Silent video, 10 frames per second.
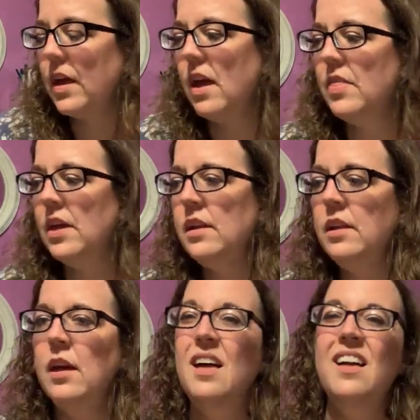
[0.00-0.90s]
And
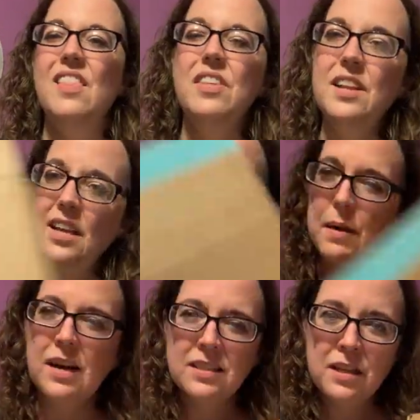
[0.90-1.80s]
then the next
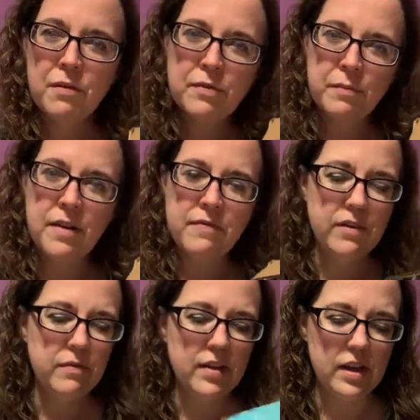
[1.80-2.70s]
box from
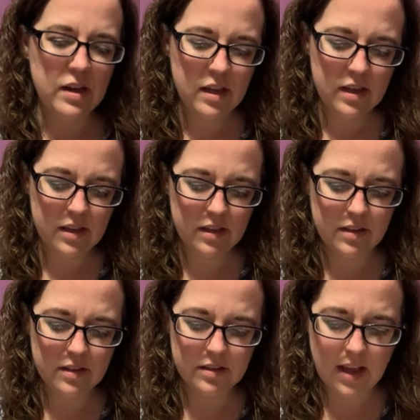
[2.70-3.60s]
FabFitFun
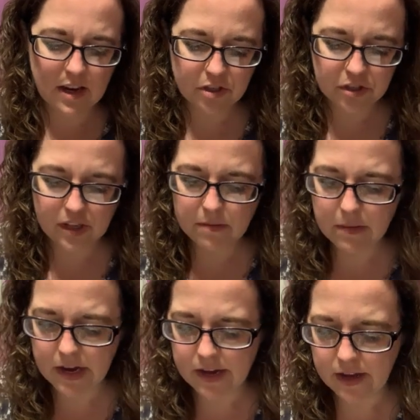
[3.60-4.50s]
is actually
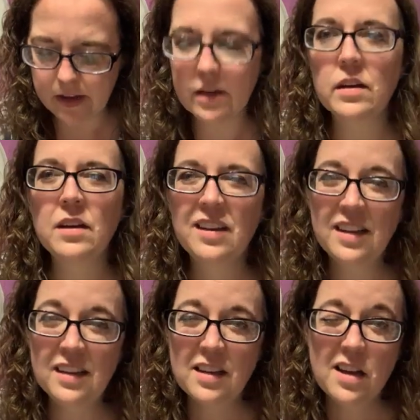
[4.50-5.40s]
my
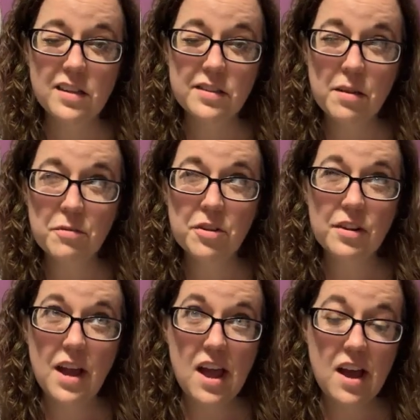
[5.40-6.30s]

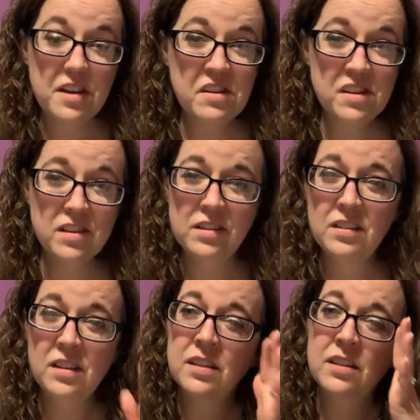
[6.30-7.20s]
summer add-on
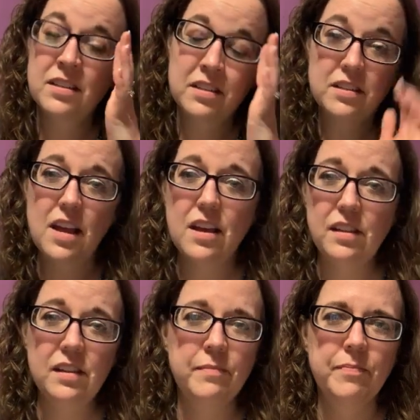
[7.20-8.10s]

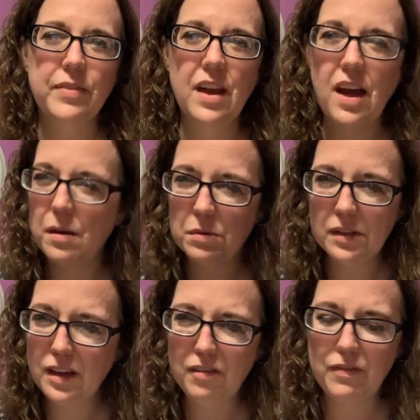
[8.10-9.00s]
sale, I
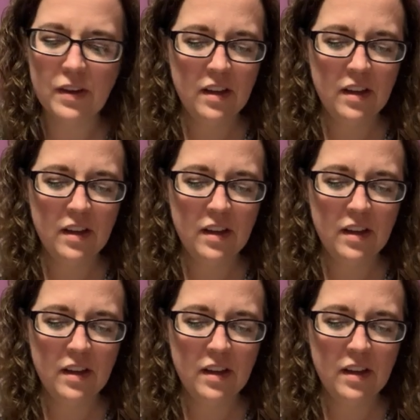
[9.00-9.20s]
believe.